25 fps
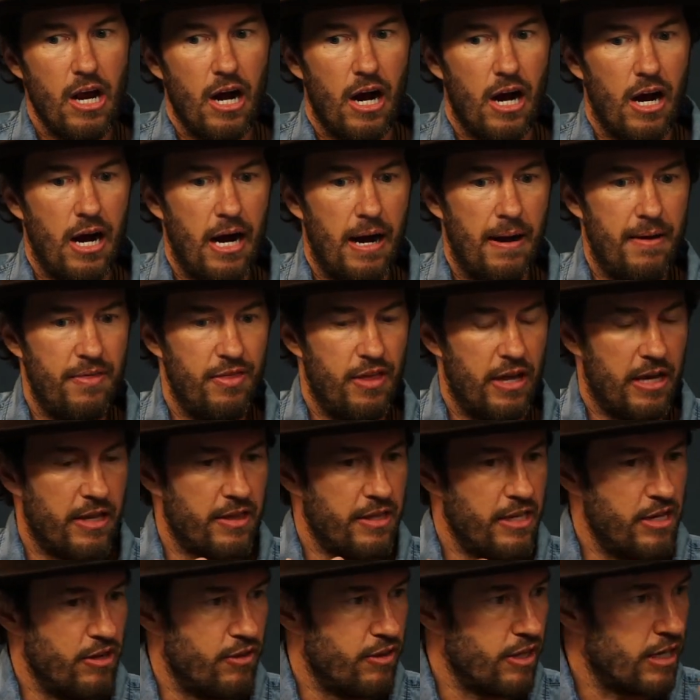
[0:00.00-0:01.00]

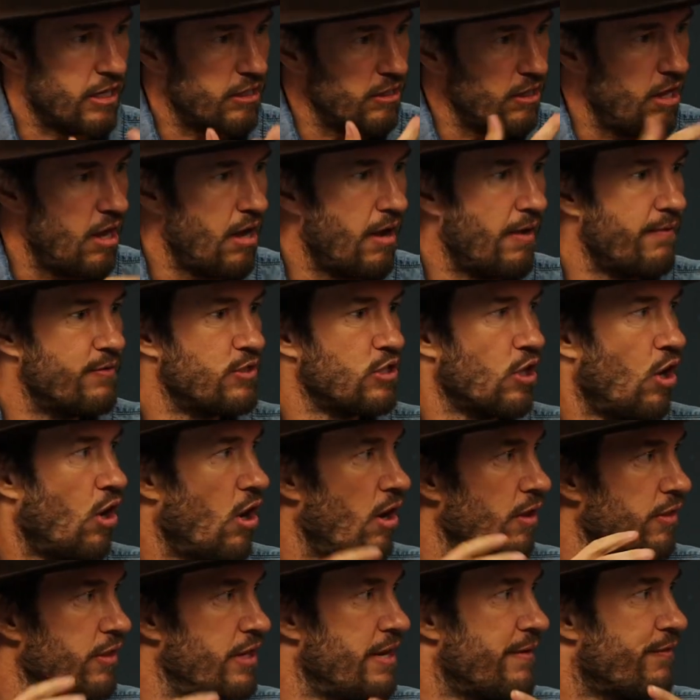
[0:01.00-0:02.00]
The gloves,
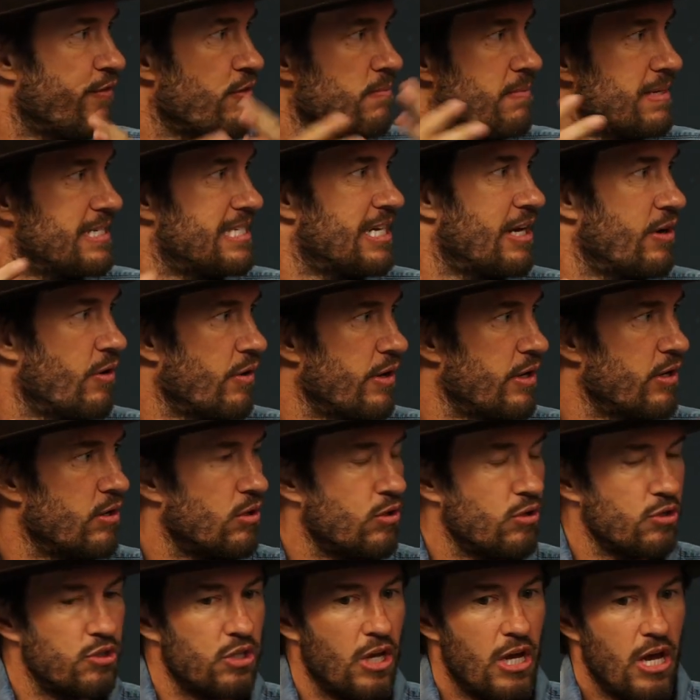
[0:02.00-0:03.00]
all the different
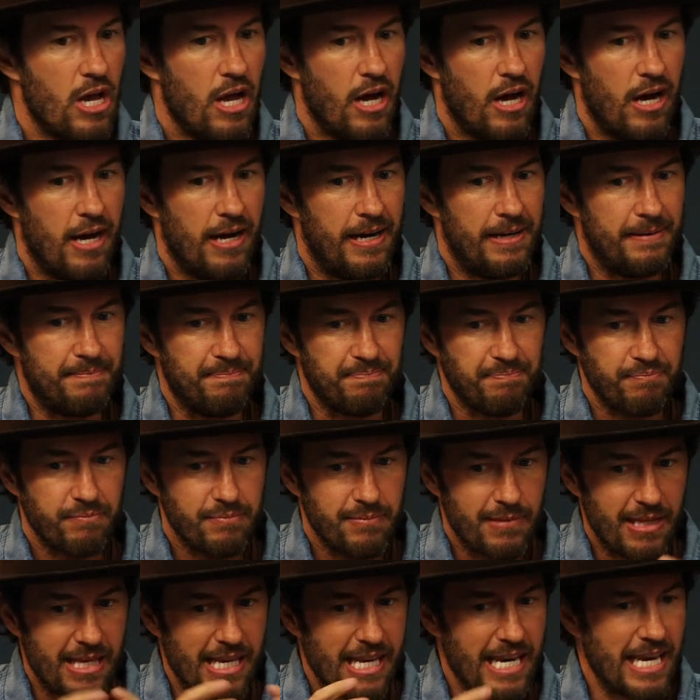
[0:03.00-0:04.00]
materials
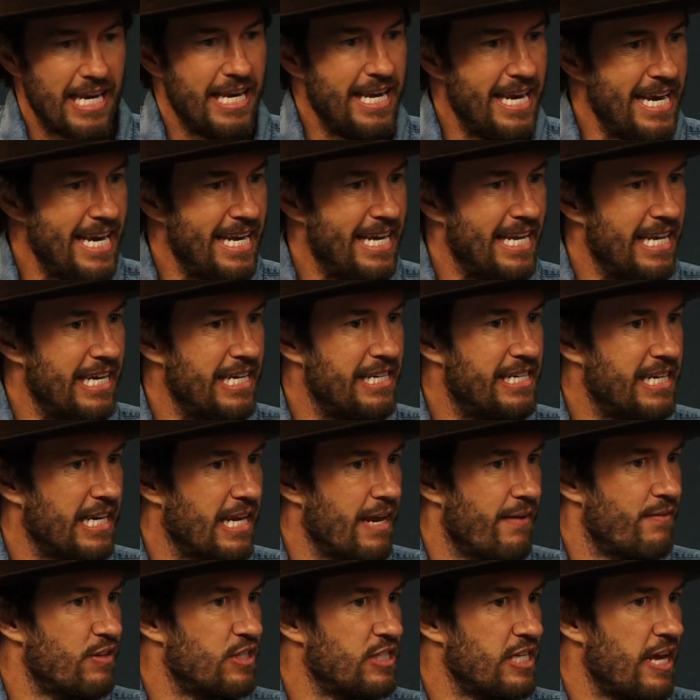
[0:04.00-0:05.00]
needed to
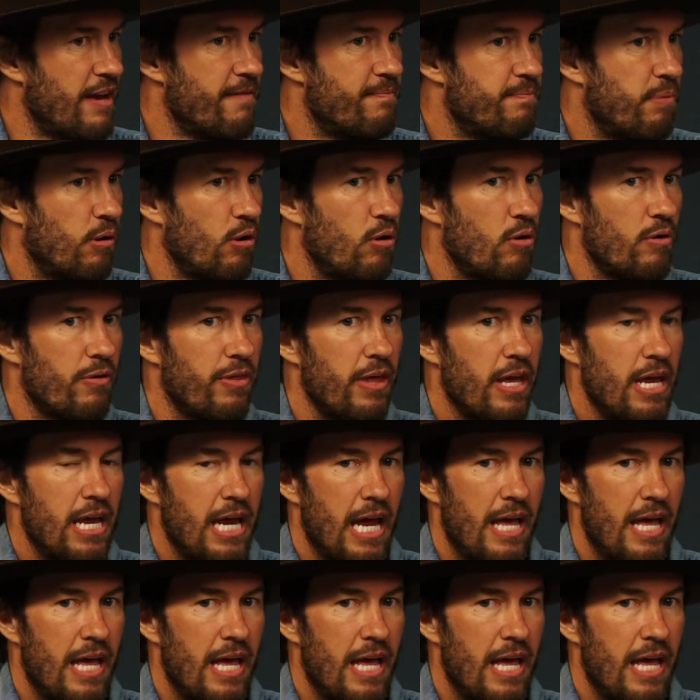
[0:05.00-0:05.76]
give a safe birth.